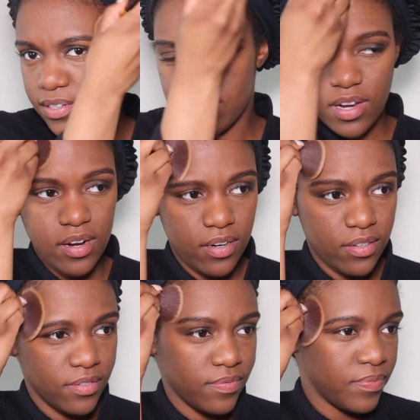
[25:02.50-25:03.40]

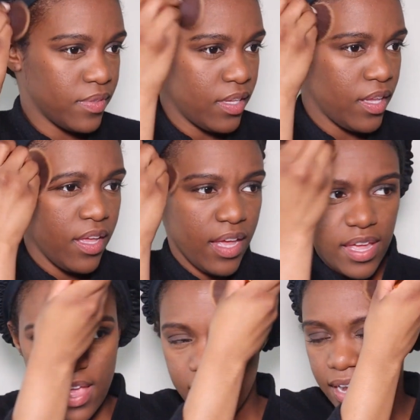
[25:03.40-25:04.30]
sir,
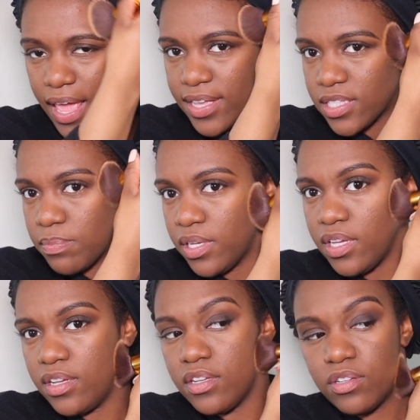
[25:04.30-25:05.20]
he had asked
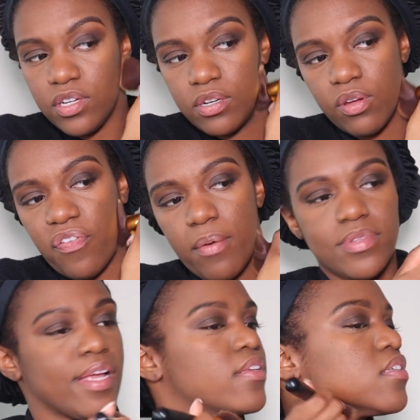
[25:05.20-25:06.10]
me, you know, if I
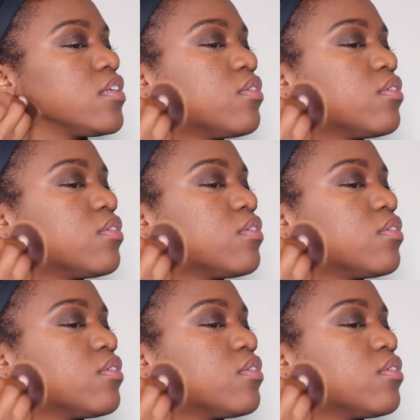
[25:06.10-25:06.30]
was like